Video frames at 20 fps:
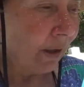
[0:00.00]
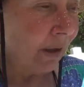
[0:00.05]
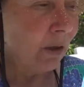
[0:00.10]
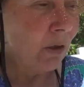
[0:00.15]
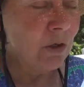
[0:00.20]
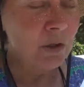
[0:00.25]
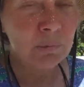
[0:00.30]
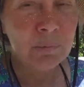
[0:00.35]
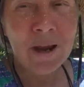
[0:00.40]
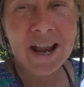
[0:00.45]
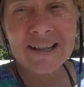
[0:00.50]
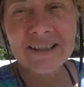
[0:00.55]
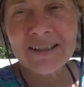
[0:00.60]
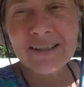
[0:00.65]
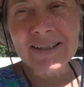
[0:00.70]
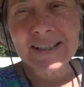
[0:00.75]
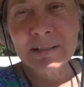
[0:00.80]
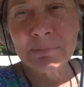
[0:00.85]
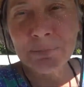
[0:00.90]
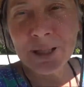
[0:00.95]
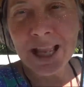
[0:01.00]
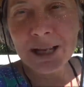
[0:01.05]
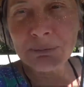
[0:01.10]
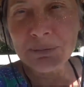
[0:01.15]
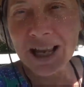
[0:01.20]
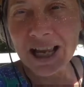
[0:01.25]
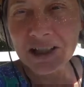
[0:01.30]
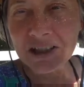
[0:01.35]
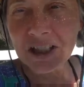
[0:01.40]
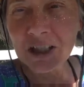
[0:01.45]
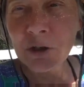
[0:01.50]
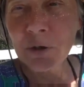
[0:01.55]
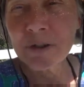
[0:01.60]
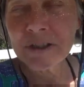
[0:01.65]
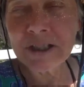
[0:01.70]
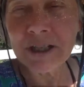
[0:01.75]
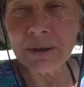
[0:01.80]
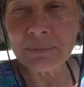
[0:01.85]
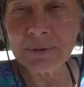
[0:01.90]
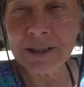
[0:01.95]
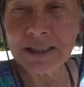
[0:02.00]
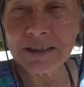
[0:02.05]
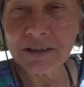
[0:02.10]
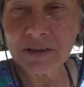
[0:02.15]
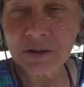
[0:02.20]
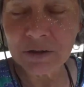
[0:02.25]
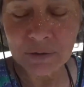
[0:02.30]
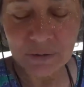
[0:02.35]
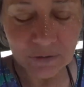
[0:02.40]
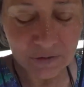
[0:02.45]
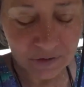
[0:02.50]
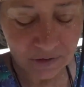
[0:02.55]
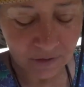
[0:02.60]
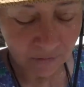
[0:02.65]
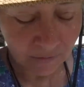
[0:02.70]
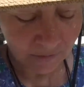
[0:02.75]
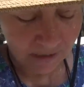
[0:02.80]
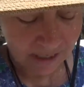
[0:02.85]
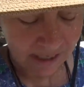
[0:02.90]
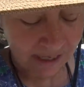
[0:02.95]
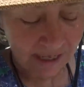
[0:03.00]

who is practicing black magic or attempting to do so,